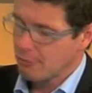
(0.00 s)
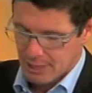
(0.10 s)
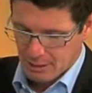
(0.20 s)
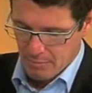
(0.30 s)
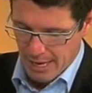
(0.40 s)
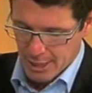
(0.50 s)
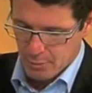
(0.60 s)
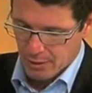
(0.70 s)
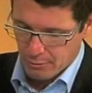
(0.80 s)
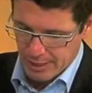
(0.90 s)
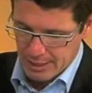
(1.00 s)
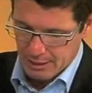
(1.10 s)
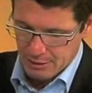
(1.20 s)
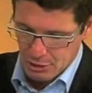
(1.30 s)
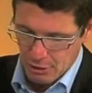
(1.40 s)
risk, management
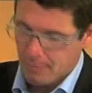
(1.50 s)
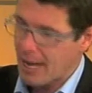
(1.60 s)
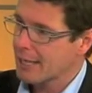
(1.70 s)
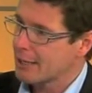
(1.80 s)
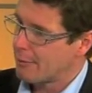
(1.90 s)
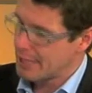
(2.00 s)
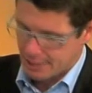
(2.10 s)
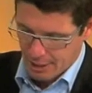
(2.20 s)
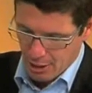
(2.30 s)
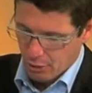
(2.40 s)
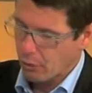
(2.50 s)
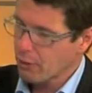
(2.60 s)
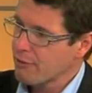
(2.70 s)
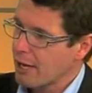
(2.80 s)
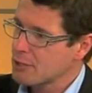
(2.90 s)
risk, stock market risk,
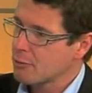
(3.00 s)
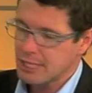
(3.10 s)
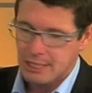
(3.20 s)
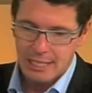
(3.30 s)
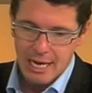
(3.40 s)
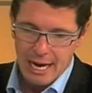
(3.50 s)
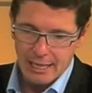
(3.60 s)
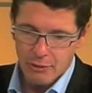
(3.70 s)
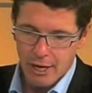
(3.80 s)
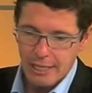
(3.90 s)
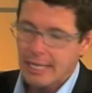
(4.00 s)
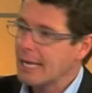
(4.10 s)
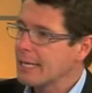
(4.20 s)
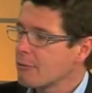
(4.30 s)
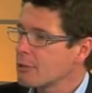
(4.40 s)
all of those risks, and you're only
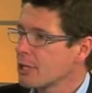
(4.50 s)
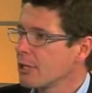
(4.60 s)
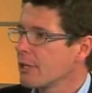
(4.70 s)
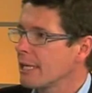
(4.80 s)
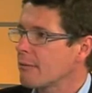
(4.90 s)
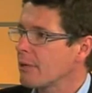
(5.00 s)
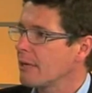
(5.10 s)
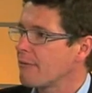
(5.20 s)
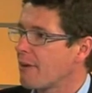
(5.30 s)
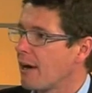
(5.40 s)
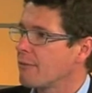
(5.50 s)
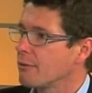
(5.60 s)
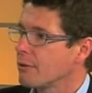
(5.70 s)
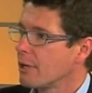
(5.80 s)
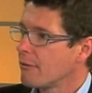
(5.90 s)
getting a return on equity of
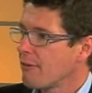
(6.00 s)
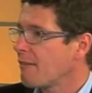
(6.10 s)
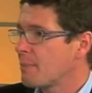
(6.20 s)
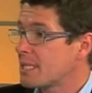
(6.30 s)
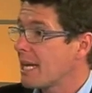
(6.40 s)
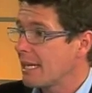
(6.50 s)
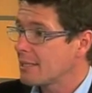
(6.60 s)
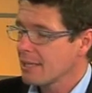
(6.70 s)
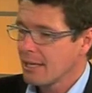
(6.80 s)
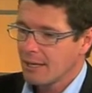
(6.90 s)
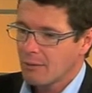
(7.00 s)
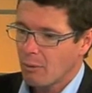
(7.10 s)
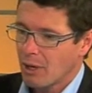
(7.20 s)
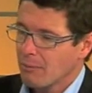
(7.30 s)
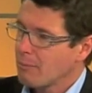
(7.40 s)
5%,
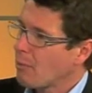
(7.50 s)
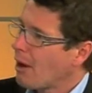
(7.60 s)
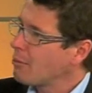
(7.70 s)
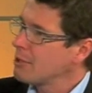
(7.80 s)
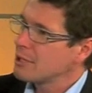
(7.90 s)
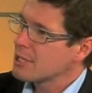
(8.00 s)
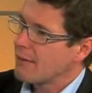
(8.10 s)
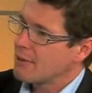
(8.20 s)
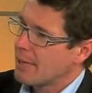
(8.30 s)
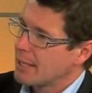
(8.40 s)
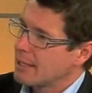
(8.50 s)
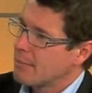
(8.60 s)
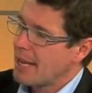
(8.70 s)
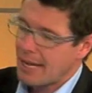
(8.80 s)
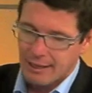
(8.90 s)
well, why wouldn't you just have your money in the
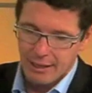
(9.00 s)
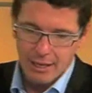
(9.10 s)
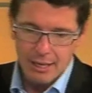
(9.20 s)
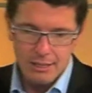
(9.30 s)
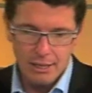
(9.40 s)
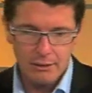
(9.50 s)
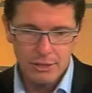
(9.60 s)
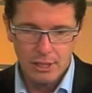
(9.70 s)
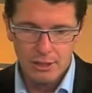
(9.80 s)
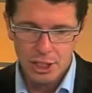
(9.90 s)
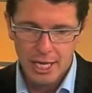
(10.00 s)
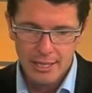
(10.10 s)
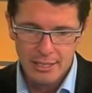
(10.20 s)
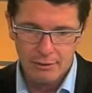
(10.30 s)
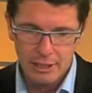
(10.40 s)
bank? So the
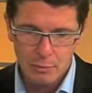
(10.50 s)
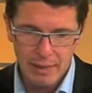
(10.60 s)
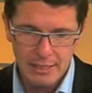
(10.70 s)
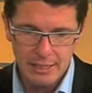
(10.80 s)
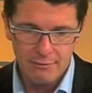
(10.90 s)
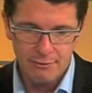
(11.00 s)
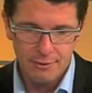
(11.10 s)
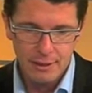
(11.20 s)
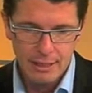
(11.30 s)
shares are expensive.